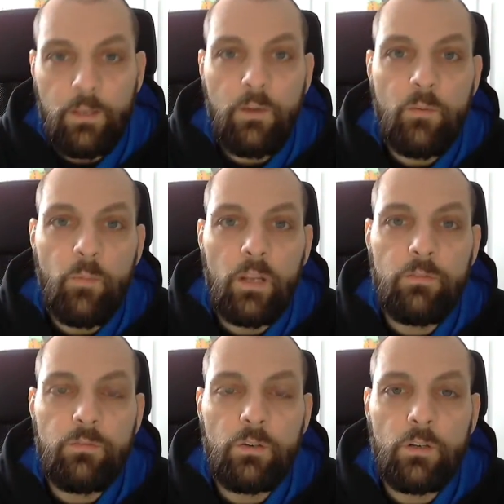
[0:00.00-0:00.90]
you everybody
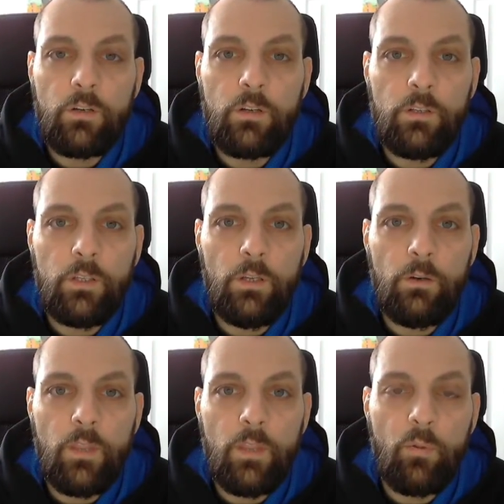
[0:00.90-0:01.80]
for, you
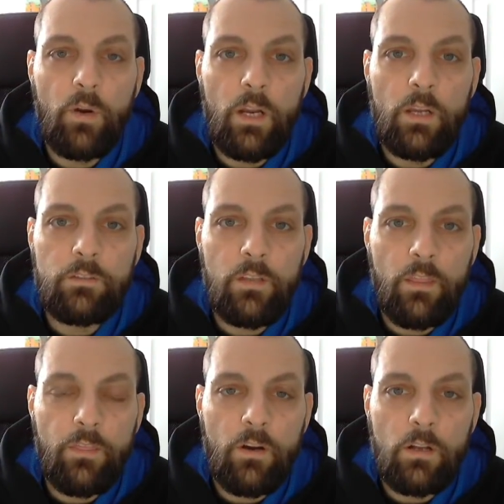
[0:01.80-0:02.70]
know, their prayers and their
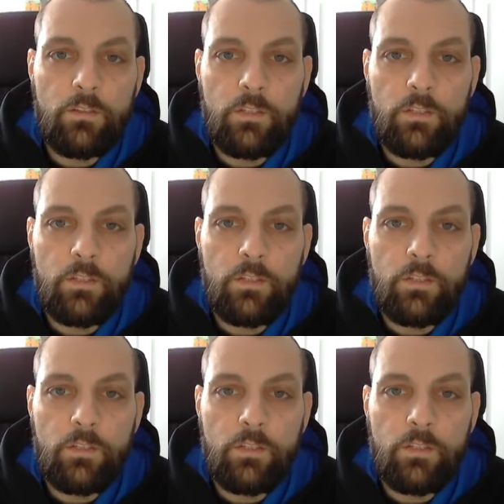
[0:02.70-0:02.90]
thoughts